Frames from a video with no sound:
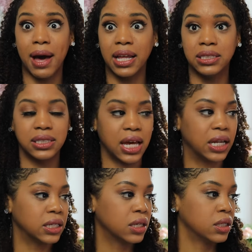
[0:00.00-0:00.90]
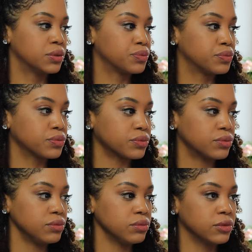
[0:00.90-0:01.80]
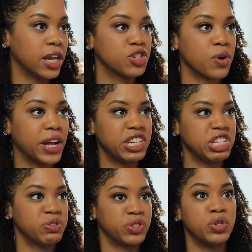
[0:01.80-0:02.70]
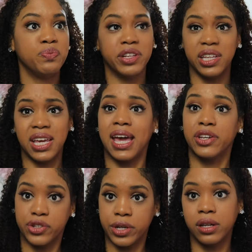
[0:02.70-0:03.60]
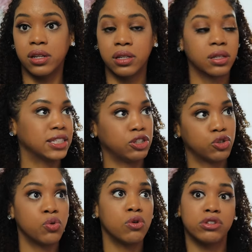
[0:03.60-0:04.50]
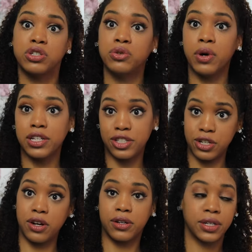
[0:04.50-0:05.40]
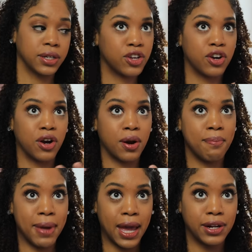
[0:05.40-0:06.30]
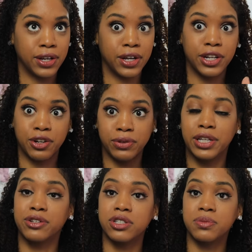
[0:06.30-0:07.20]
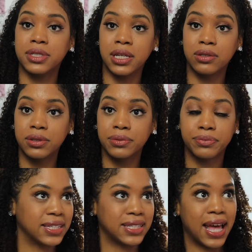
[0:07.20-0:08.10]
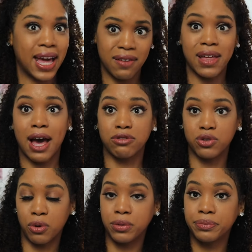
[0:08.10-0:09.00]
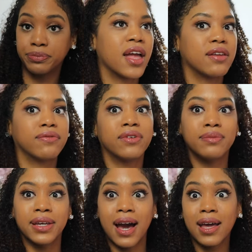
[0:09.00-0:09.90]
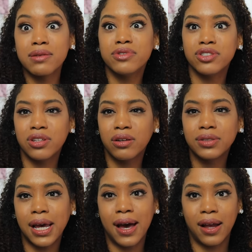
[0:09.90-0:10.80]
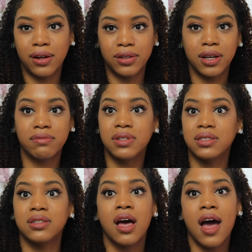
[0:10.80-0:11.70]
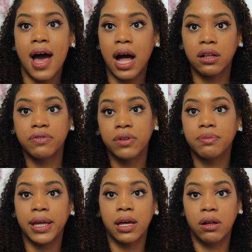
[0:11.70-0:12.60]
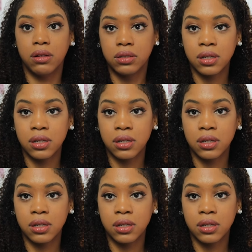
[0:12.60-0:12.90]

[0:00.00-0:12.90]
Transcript: mindset and trying to use humiliation as a tool to assert your manhood and your leadership skills as the head of the household. And for me, I am so tired of this alpha male